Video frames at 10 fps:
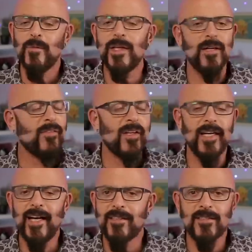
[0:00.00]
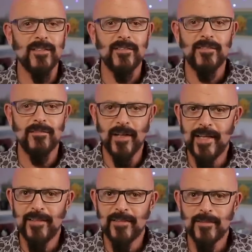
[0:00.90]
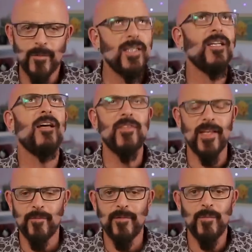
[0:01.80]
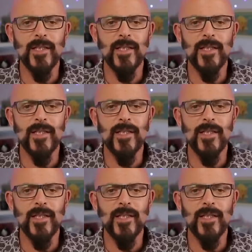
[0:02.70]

We love our cats, right? We love them.